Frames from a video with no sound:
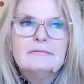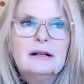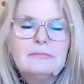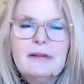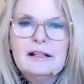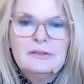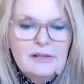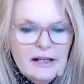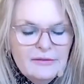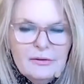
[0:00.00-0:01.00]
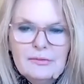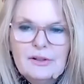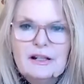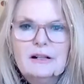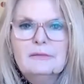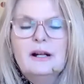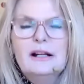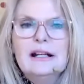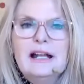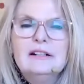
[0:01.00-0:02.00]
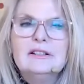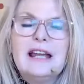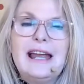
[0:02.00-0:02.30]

monk manual. Every morning I write it out.